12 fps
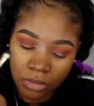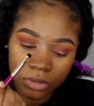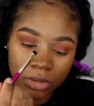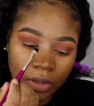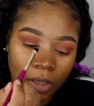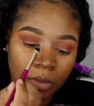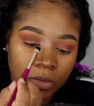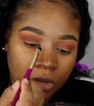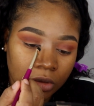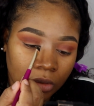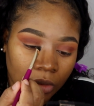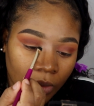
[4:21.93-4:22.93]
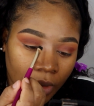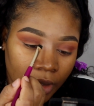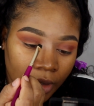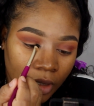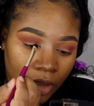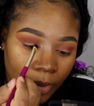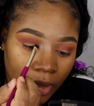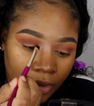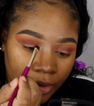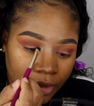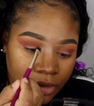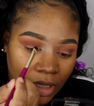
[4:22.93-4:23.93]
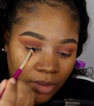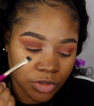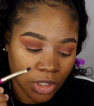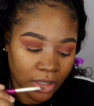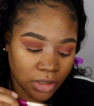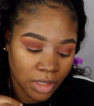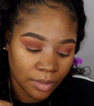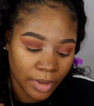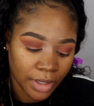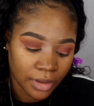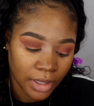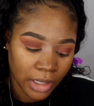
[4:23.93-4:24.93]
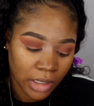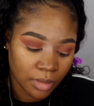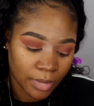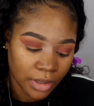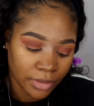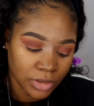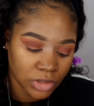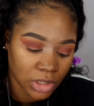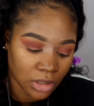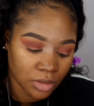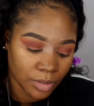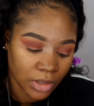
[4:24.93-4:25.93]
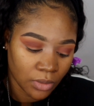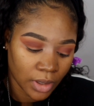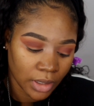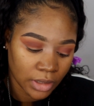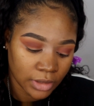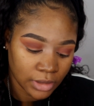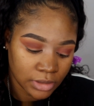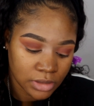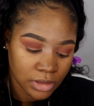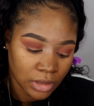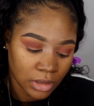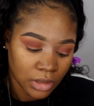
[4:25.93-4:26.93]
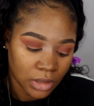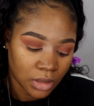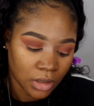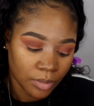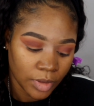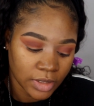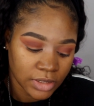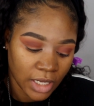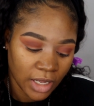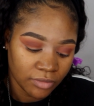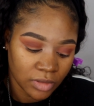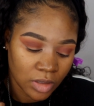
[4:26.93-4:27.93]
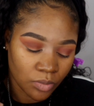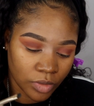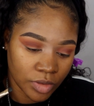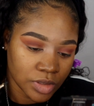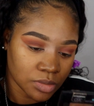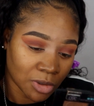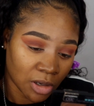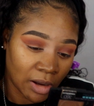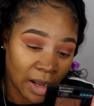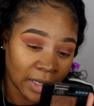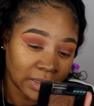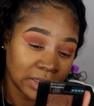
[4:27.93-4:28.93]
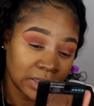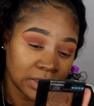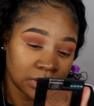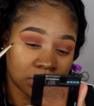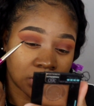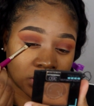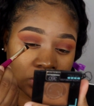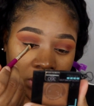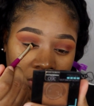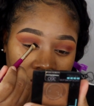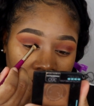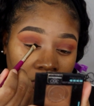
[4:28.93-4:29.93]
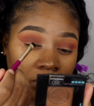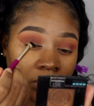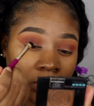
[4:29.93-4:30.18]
So now I'm just going to go ahead and cut my crease. I'm trying to get better at cutting my crease, y'all, to be quite honest. Because I have like really small eyelids. So,